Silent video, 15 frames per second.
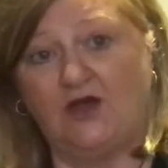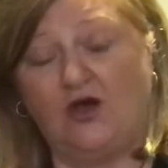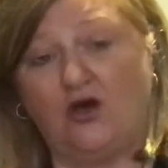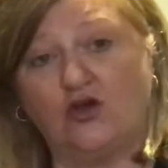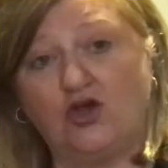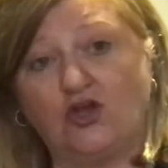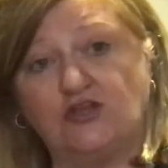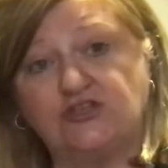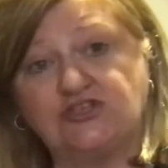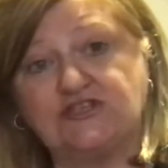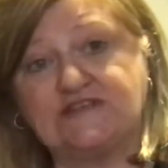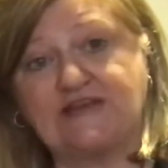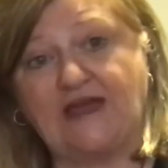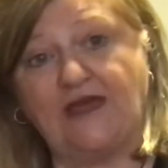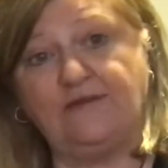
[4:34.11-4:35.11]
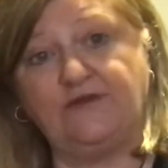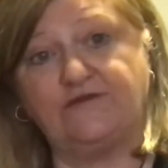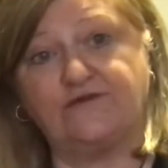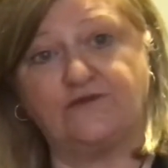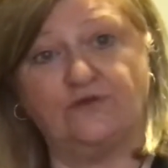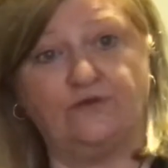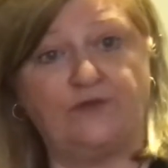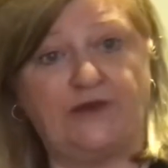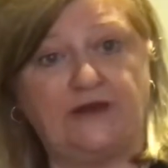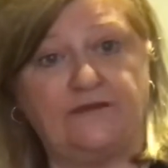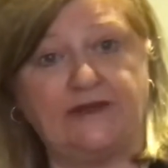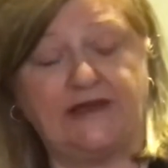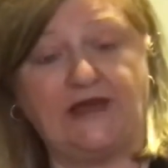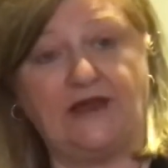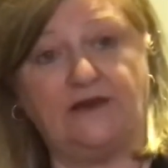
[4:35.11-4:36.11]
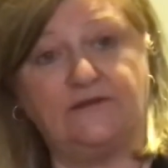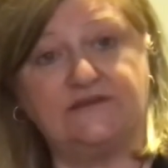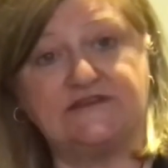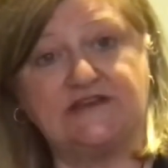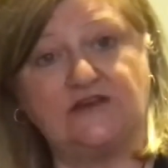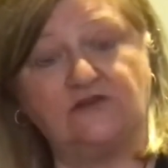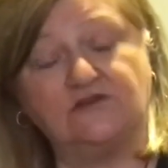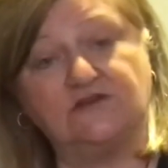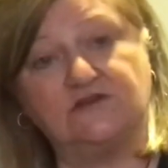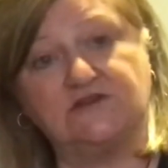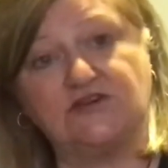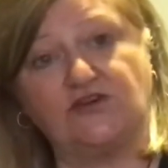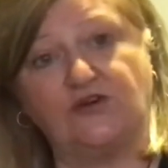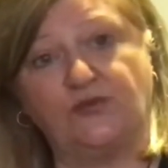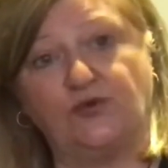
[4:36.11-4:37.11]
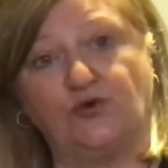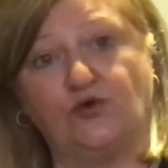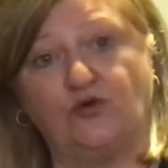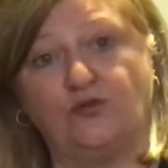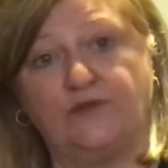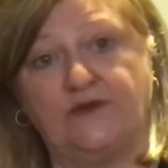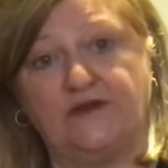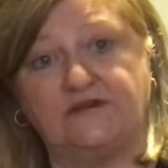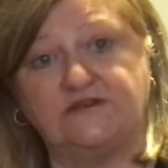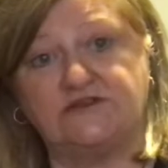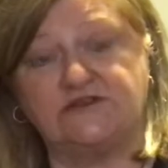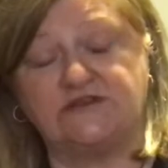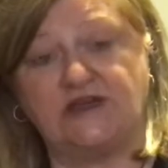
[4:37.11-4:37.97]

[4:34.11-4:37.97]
oncologist came in from Peter MacCallum and said, look, sorry Paul, but